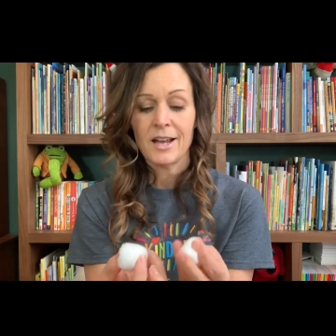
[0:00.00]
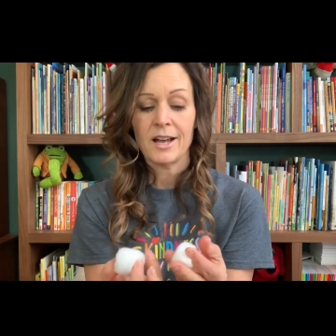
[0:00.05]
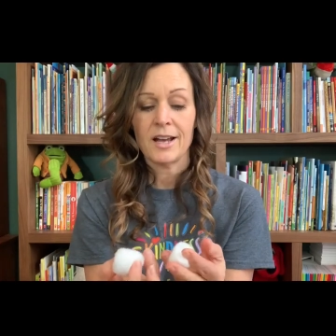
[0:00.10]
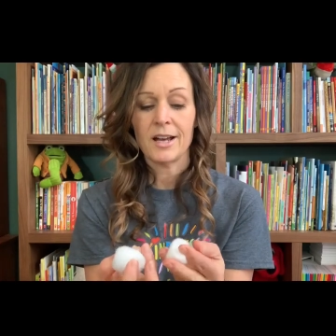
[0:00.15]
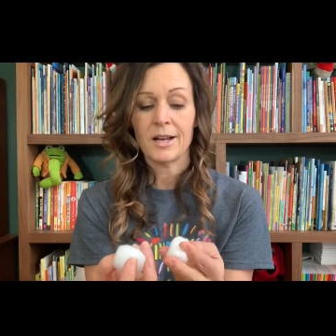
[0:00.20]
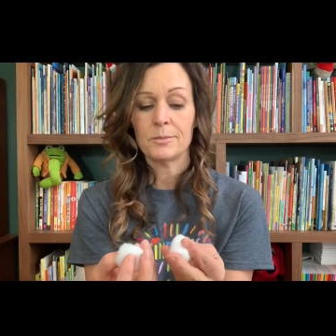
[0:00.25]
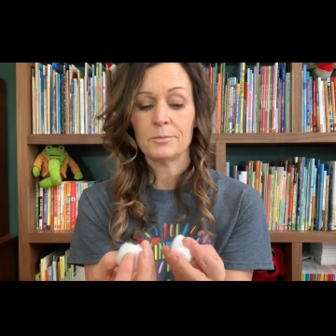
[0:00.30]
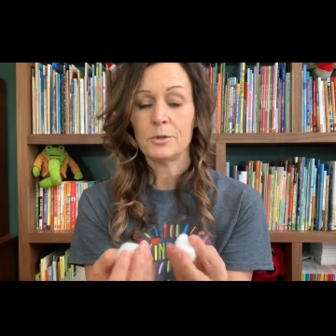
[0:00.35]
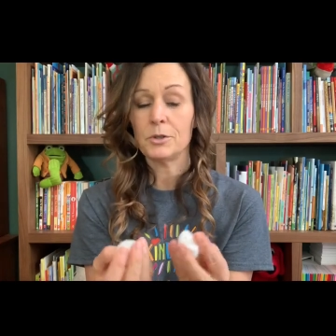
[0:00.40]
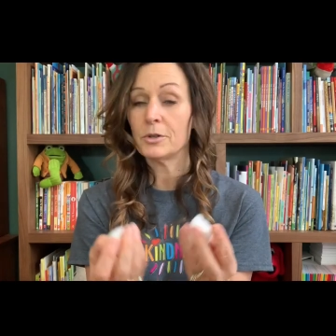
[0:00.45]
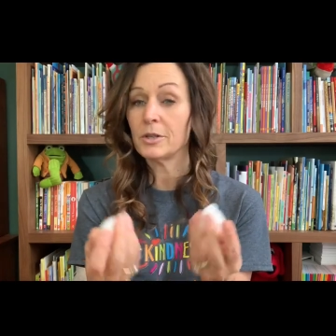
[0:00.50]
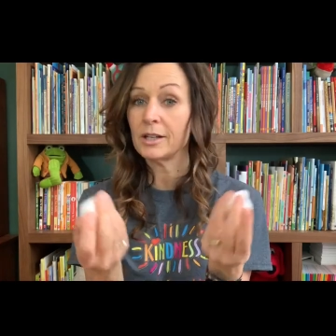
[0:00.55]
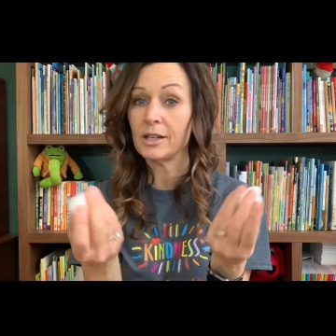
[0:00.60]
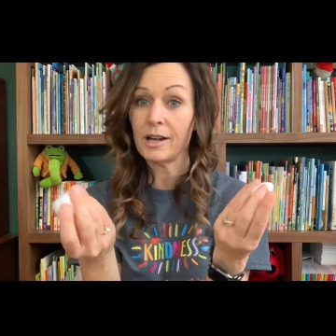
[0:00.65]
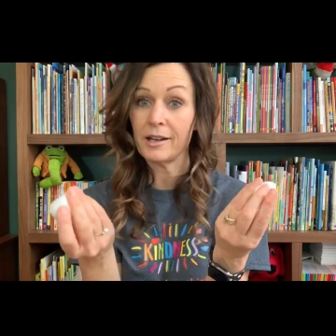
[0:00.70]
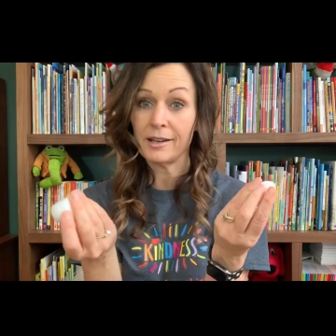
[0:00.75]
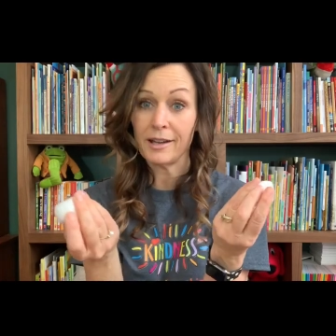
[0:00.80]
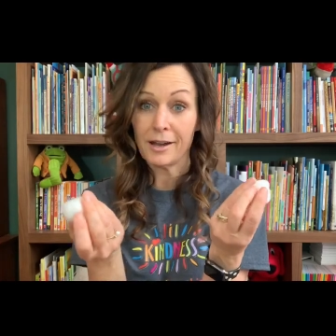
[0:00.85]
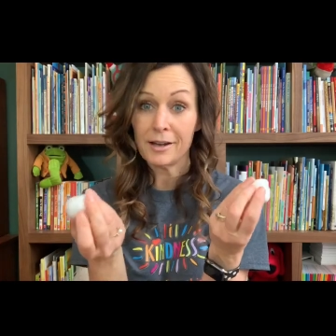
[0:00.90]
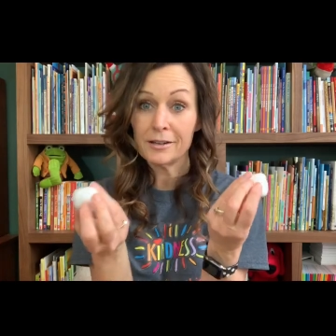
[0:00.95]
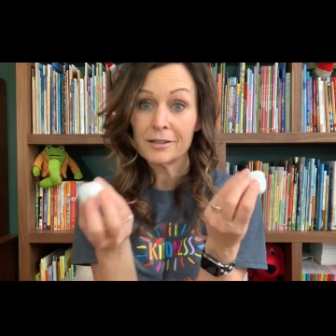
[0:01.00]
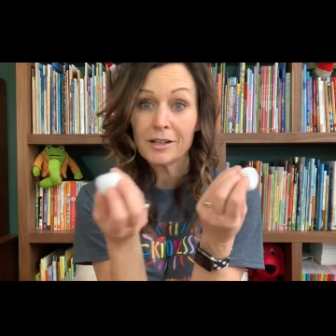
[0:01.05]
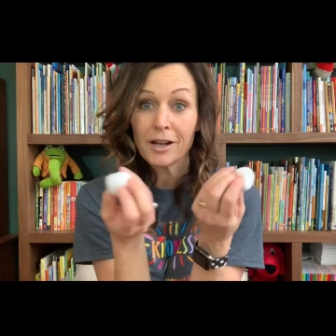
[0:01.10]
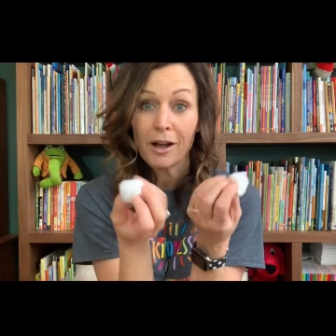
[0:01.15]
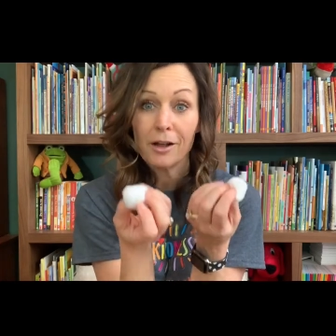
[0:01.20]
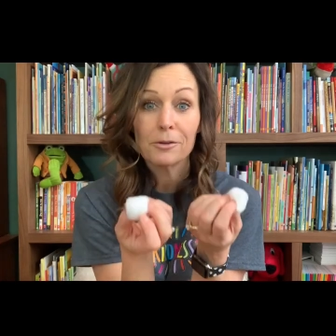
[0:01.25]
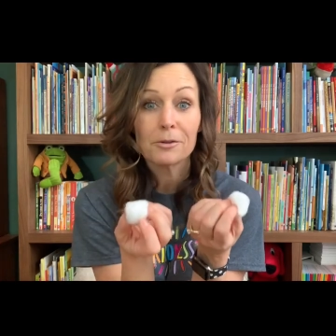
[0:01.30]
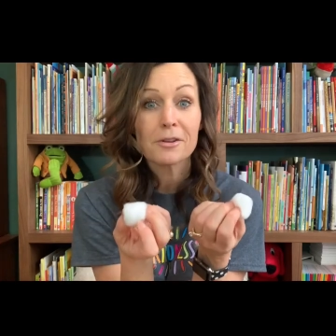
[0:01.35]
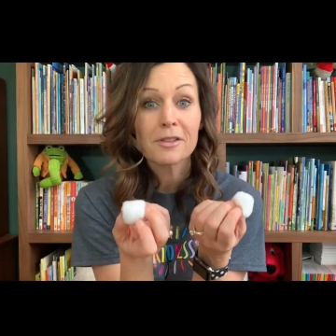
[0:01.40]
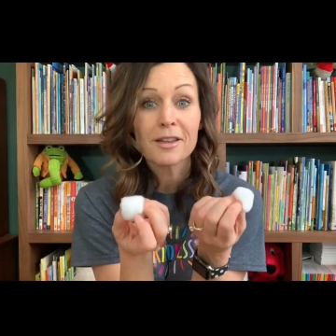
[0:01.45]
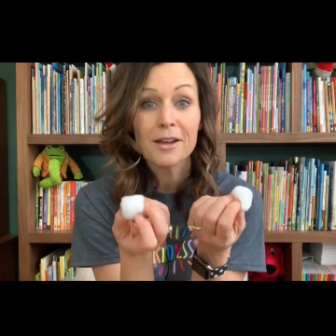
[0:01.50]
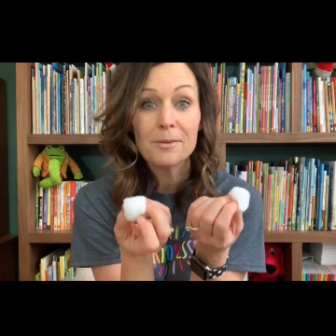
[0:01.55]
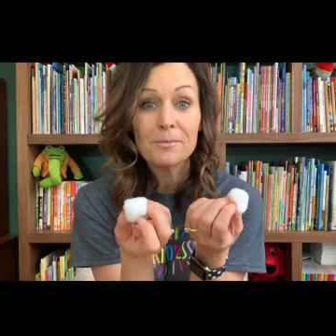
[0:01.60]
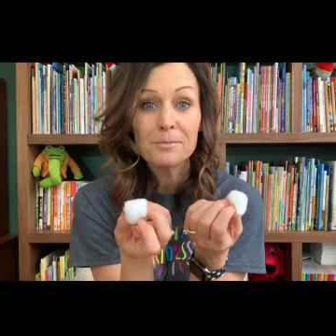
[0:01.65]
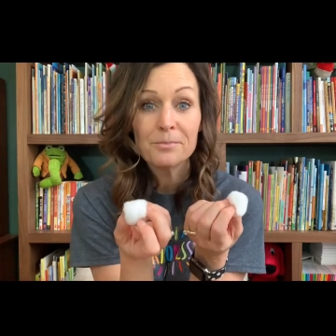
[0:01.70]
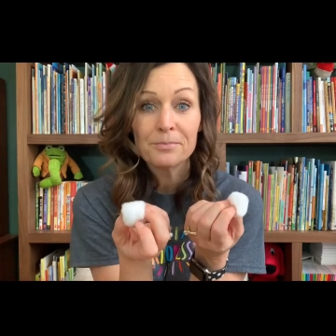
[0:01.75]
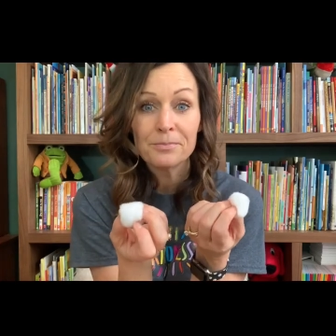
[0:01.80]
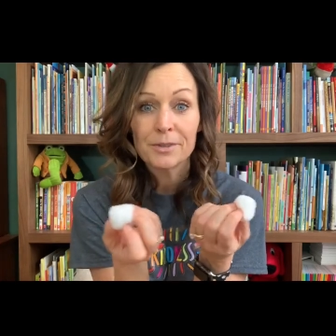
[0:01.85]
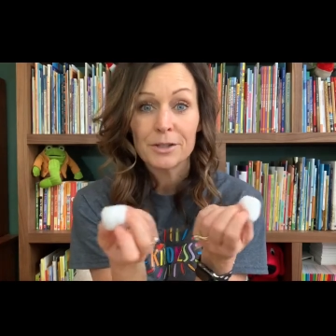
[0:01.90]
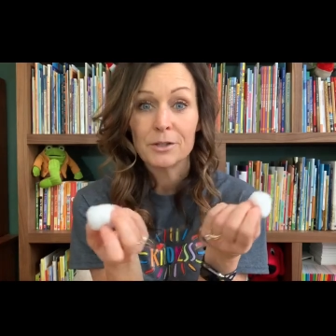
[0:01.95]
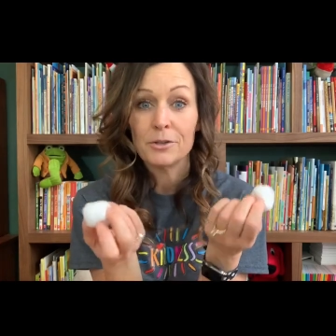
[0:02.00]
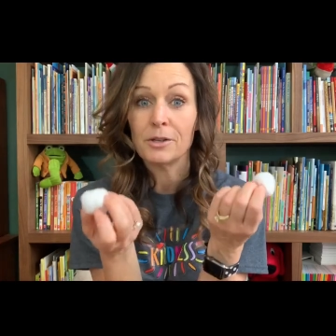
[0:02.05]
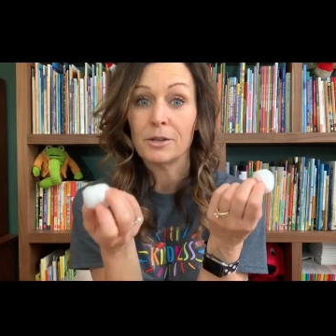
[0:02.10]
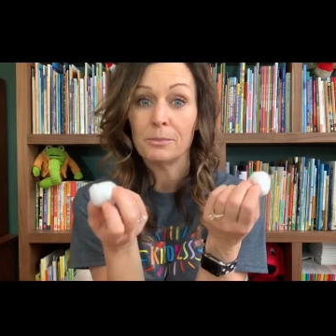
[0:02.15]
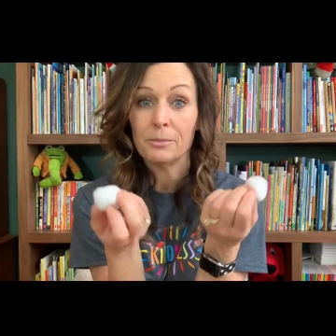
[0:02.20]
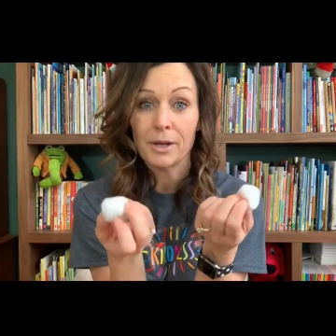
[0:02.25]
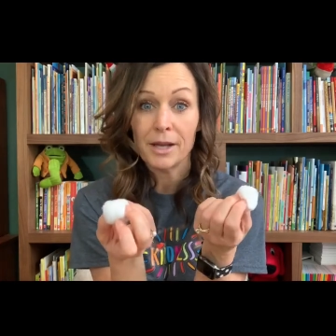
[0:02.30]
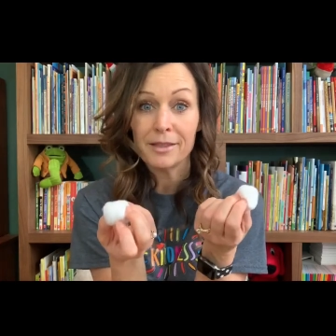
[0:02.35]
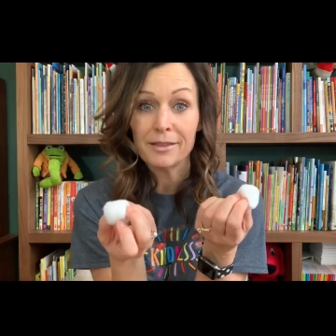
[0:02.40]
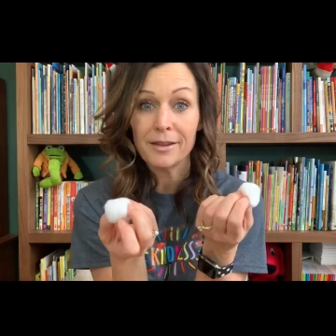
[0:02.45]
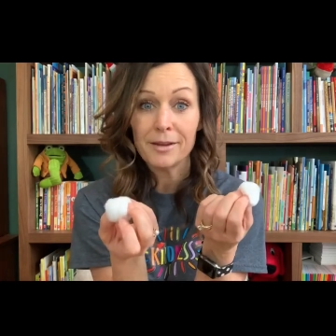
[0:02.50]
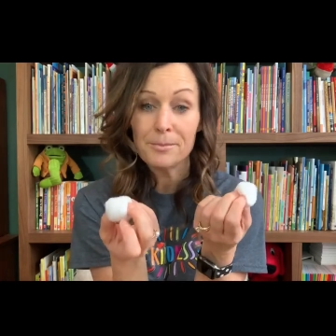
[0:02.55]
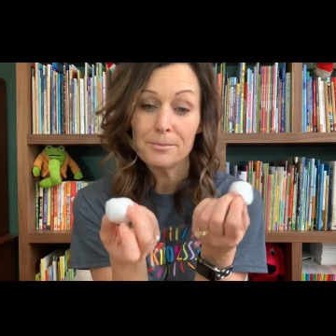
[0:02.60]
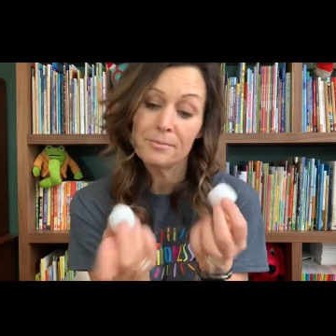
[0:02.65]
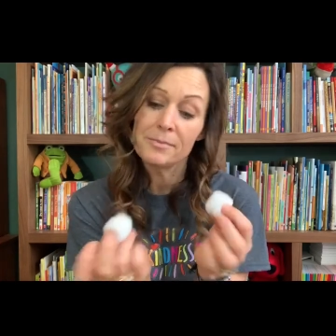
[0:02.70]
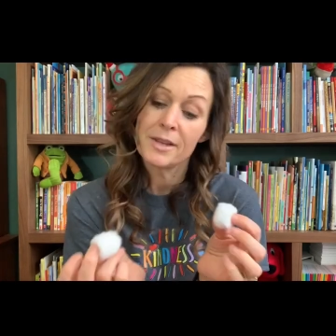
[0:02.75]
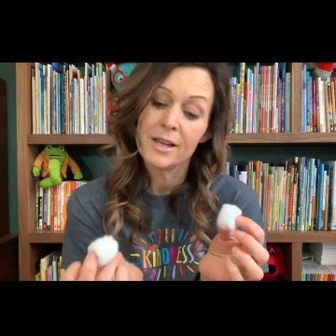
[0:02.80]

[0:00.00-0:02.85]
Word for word: Um, you could, again, color them. You can paint them.